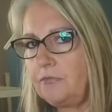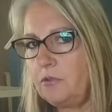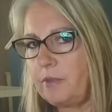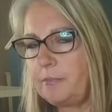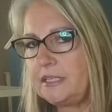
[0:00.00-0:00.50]

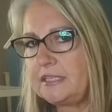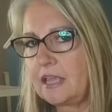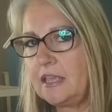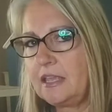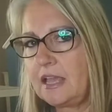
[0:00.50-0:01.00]
You may be
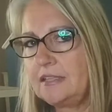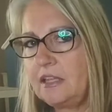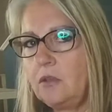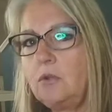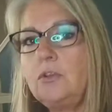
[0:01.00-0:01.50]
second
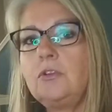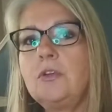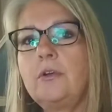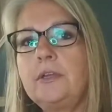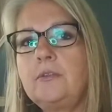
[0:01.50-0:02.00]
guessing who you're
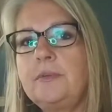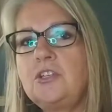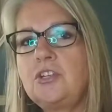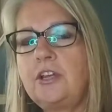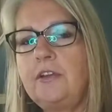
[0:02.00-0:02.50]
going to be
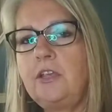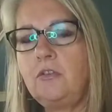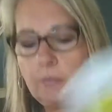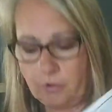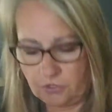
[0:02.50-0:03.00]
sharing
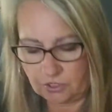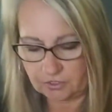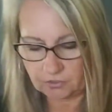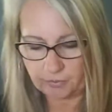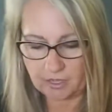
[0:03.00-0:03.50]
your
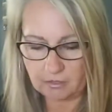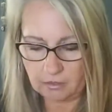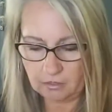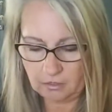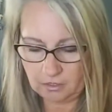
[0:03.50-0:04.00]
emotions
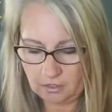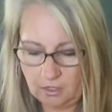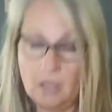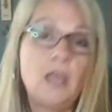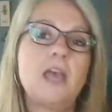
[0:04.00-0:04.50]
with.
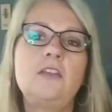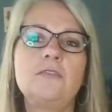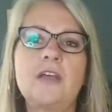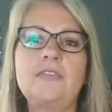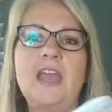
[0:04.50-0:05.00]
And you've
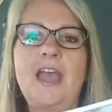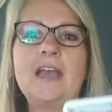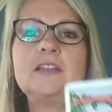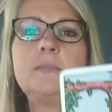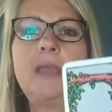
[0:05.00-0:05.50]
got the
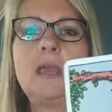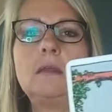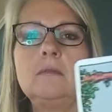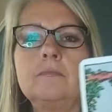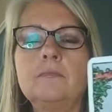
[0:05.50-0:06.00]
Hanged
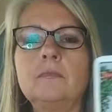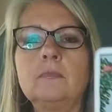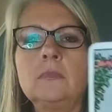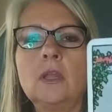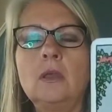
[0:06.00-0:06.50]
Man.
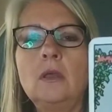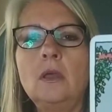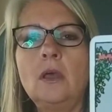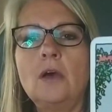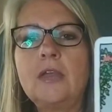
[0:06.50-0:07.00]

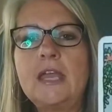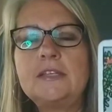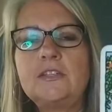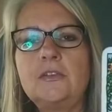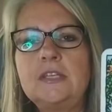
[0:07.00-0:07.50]
Okay,
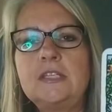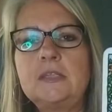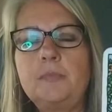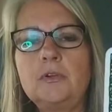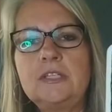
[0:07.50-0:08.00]
so this
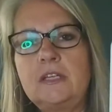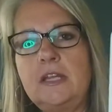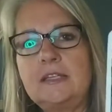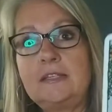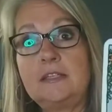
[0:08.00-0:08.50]
person
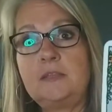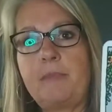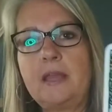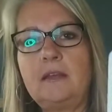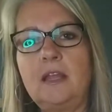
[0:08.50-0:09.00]
is
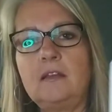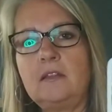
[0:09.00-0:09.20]
suspended.